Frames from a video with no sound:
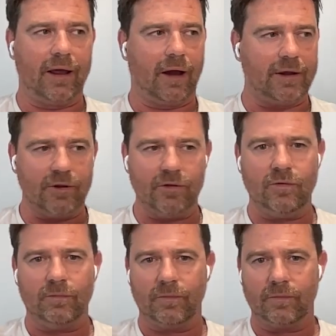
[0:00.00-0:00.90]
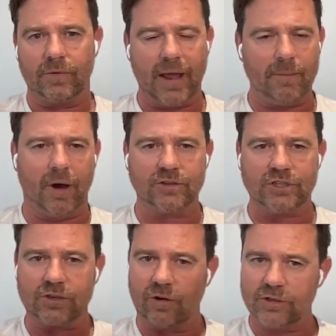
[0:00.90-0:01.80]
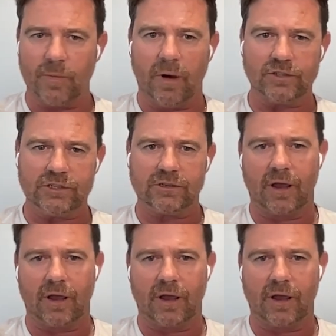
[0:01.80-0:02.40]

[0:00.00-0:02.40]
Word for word: I knew net margins, gross margins.